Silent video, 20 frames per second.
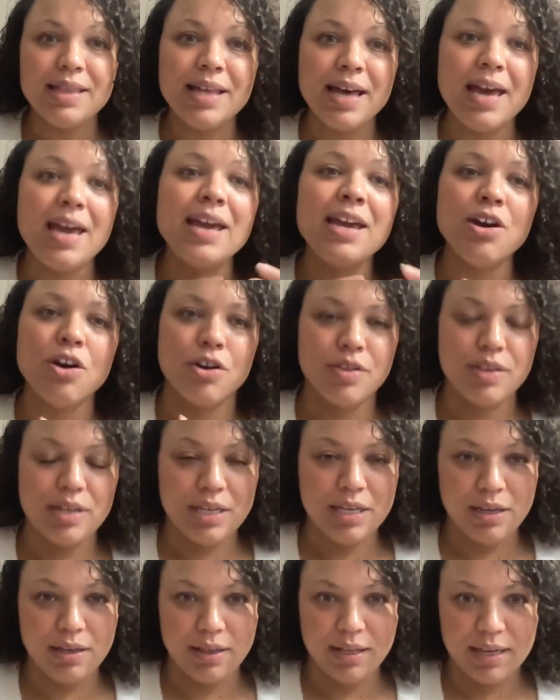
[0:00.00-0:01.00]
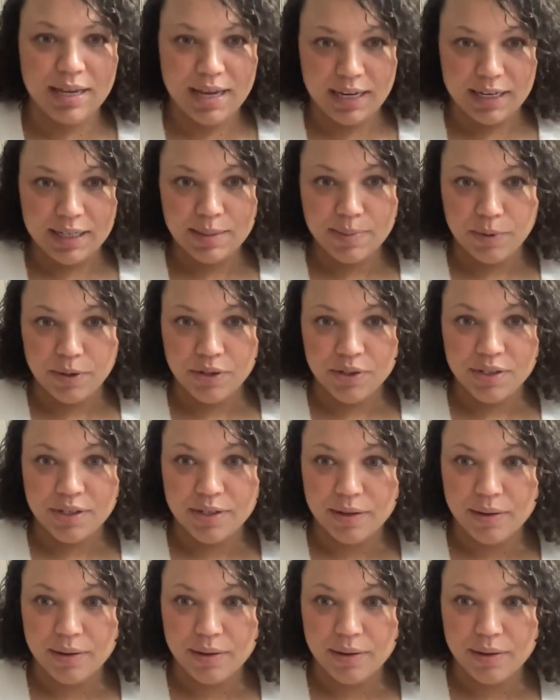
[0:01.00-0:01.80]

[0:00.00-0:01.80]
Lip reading: They are the healing experts.